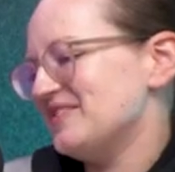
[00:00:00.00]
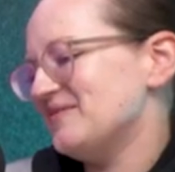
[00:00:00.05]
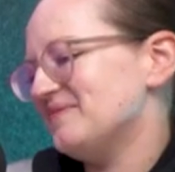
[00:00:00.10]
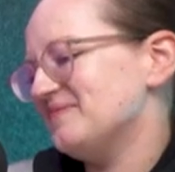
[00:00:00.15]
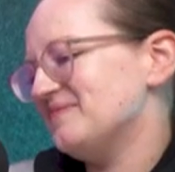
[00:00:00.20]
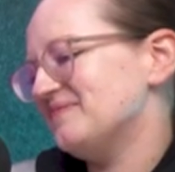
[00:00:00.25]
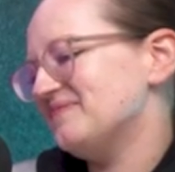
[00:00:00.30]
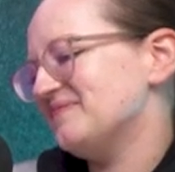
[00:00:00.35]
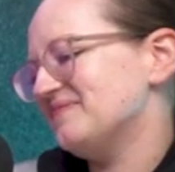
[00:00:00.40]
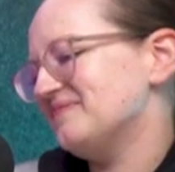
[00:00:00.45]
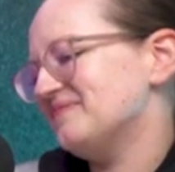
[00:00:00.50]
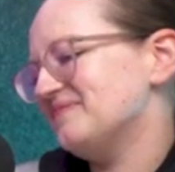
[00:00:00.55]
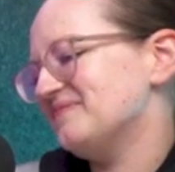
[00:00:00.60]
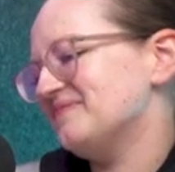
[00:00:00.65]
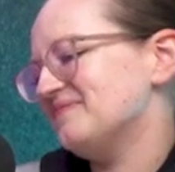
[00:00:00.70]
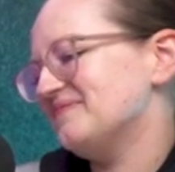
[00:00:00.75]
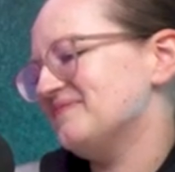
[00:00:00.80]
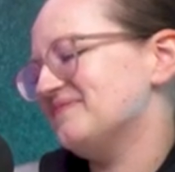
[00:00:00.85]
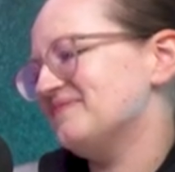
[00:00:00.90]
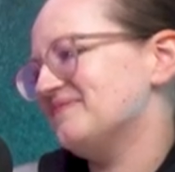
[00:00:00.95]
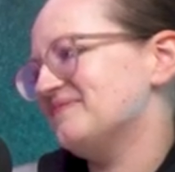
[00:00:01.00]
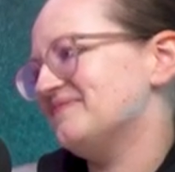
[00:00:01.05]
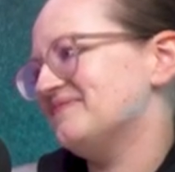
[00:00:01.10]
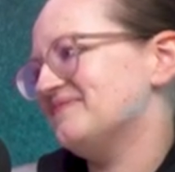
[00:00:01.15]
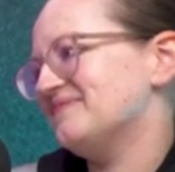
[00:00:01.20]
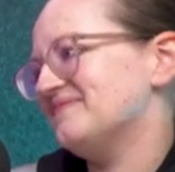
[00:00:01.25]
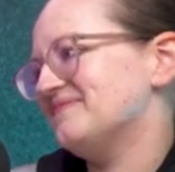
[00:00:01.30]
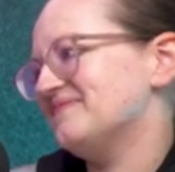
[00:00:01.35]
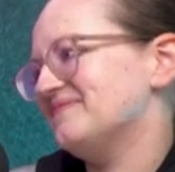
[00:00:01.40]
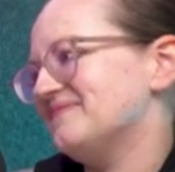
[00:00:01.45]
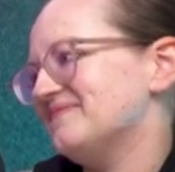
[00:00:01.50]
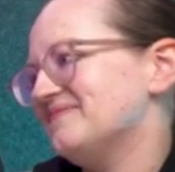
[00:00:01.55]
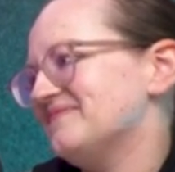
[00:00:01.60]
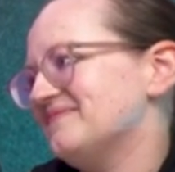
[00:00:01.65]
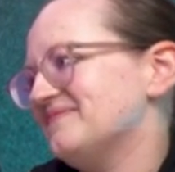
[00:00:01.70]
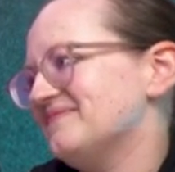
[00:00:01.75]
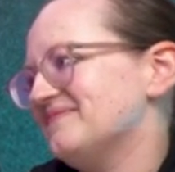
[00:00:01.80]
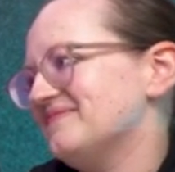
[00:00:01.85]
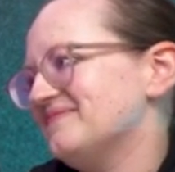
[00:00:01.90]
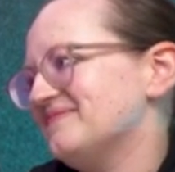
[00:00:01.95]

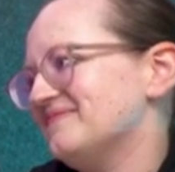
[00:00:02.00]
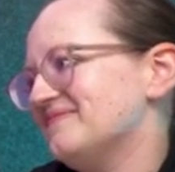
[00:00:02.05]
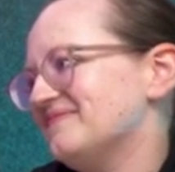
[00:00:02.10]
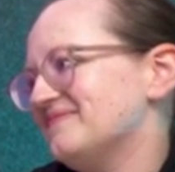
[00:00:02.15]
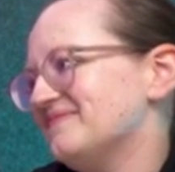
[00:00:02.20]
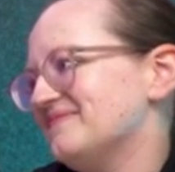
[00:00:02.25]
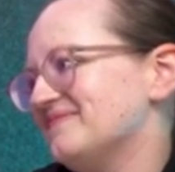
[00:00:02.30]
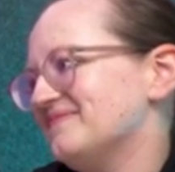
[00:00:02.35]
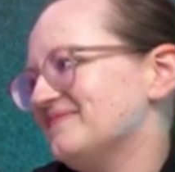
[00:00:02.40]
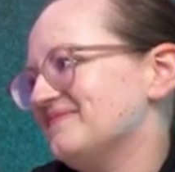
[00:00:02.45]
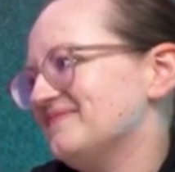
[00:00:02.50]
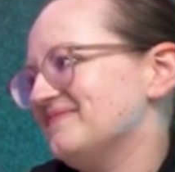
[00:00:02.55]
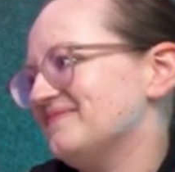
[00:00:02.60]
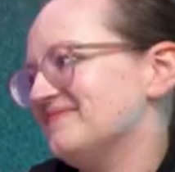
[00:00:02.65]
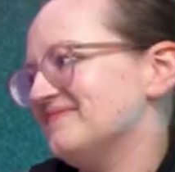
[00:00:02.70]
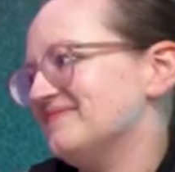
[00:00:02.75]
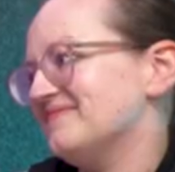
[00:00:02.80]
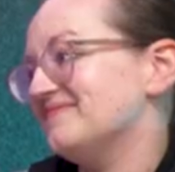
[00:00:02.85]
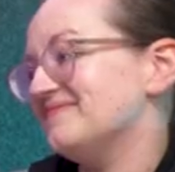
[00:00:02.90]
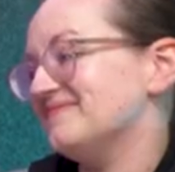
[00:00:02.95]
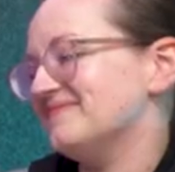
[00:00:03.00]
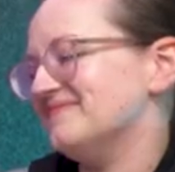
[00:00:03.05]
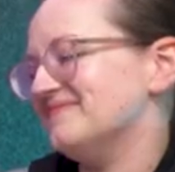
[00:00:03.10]
(not speaking)